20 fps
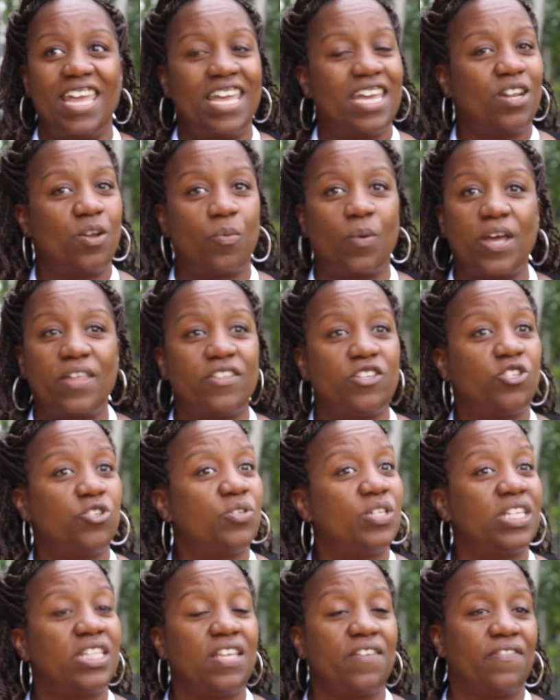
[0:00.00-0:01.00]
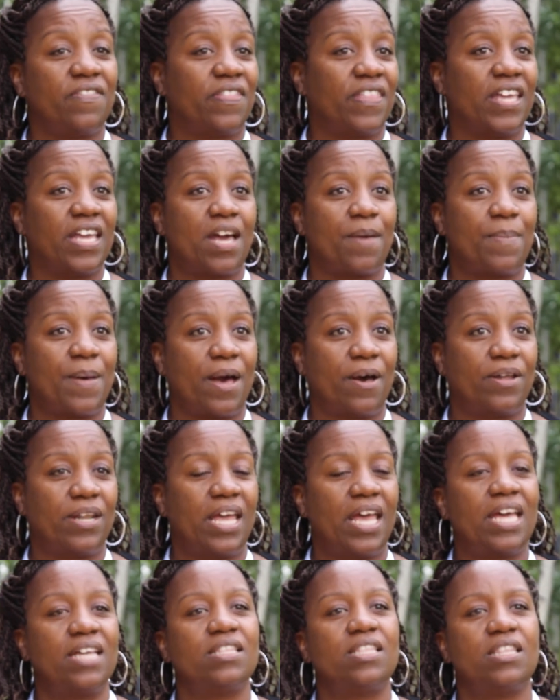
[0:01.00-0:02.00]
in a way that you didn't even think about.
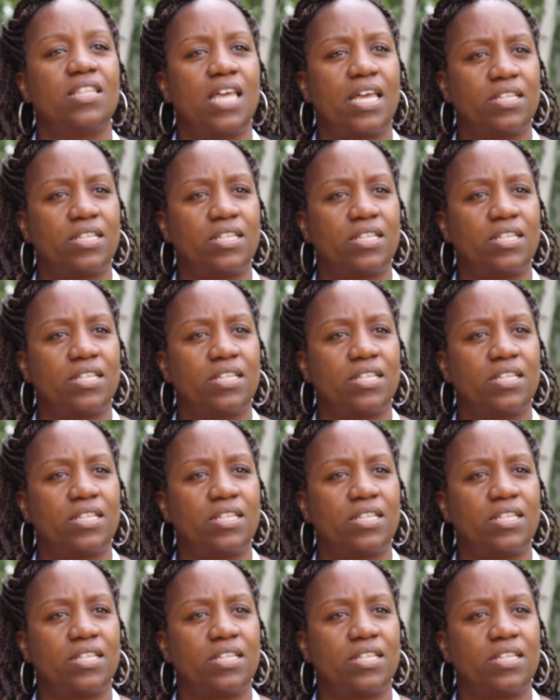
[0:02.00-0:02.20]
And,